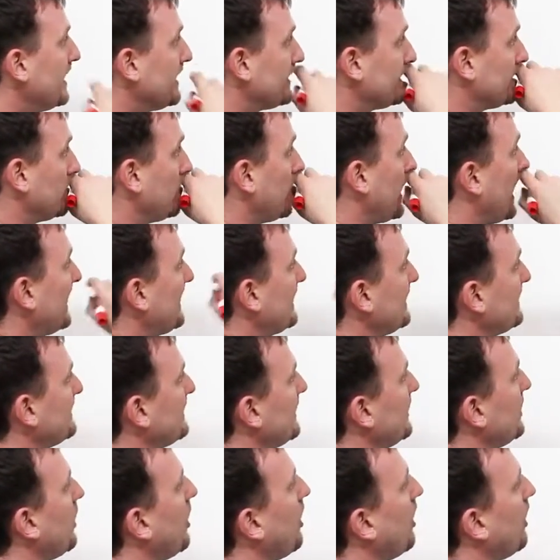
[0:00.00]
So I can
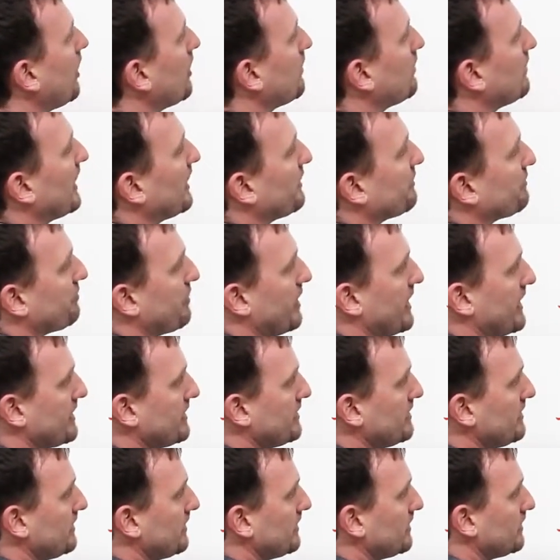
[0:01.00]
say all my
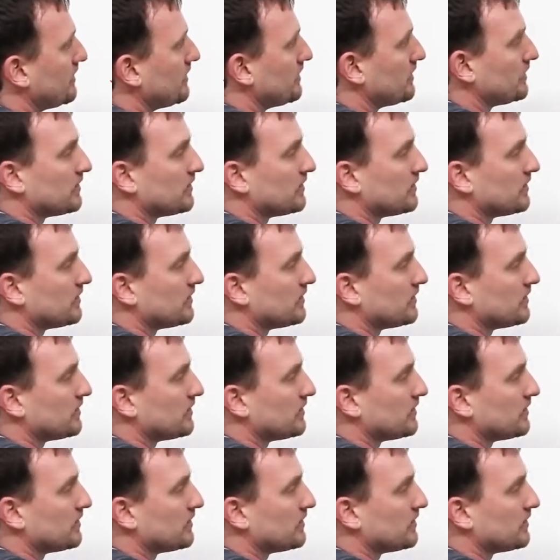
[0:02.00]
friends,